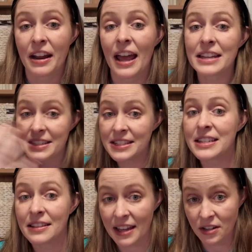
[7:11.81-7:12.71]
at
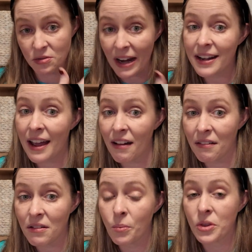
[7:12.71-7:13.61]
Disneyland right
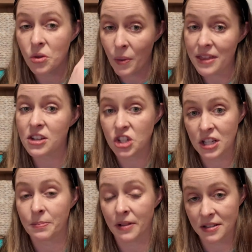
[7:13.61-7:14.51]
now with the way that
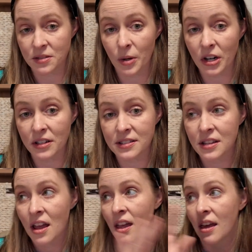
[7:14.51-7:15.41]
Genie Plus works
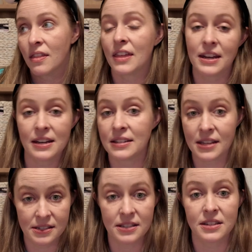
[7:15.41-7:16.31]
than it is
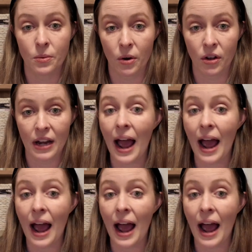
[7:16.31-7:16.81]
at Disney World.